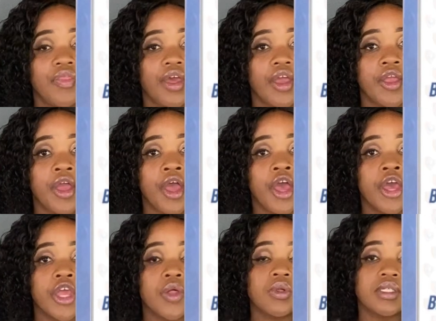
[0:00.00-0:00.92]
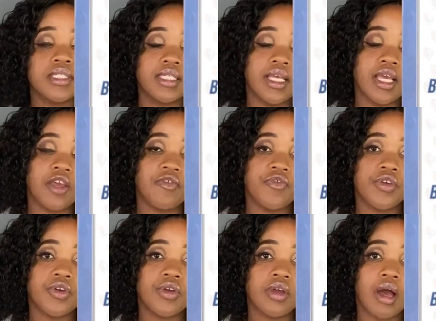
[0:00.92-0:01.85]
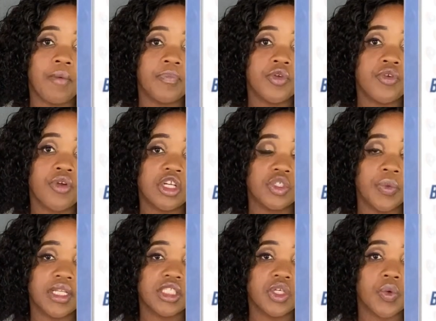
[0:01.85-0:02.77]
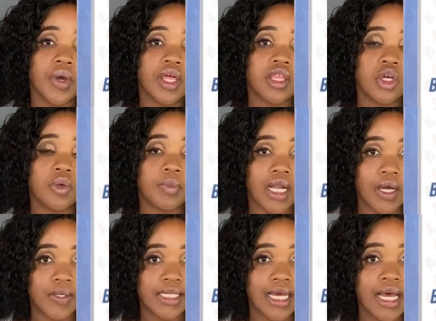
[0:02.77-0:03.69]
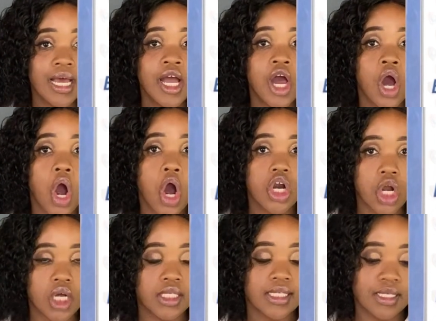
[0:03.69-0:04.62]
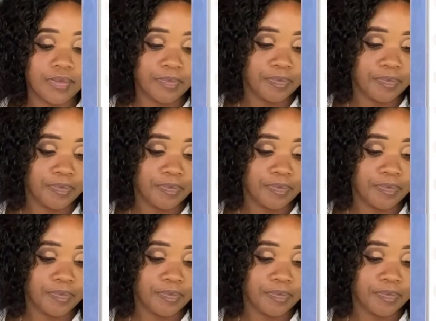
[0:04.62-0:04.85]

then you will see if you graduating with cum laude or not.